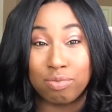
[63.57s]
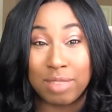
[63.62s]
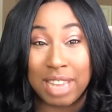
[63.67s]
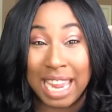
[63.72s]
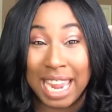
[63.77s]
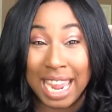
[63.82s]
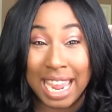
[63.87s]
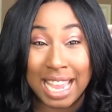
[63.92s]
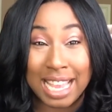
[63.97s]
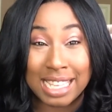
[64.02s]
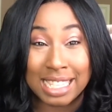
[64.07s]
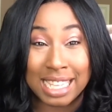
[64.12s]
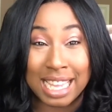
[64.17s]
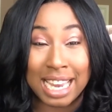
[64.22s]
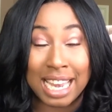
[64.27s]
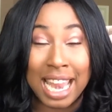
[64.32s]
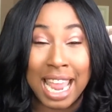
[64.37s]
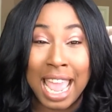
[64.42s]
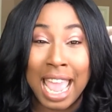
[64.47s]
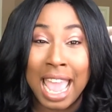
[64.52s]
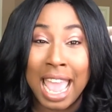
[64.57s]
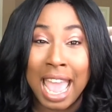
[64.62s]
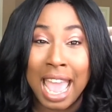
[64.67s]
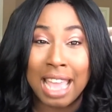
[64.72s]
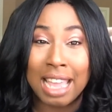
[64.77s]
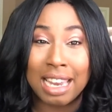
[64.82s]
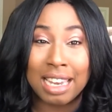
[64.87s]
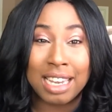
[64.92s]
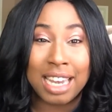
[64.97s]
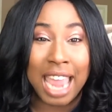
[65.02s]
is and
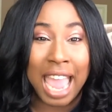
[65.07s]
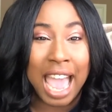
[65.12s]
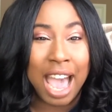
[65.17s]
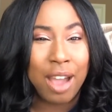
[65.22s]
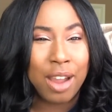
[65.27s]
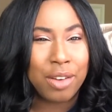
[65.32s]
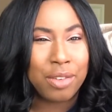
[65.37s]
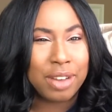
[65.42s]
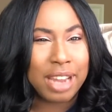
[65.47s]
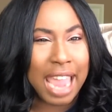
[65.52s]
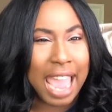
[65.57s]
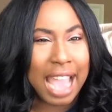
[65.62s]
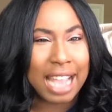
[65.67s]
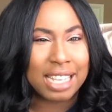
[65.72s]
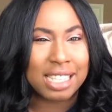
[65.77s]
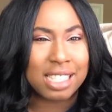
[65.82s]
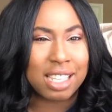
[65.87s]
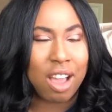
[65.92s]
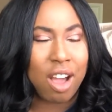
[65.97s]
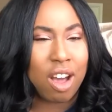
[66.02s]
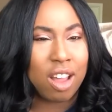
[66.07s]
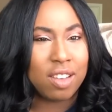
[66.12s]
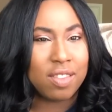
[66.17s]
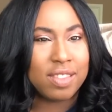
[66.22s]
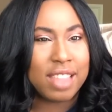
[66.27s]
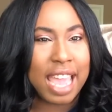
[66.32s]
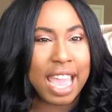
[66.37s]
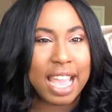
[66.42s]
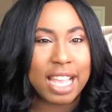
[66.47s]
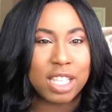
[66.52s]
how it reacts and all
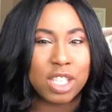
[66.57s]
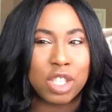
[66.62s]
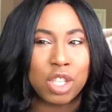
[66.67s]
of that.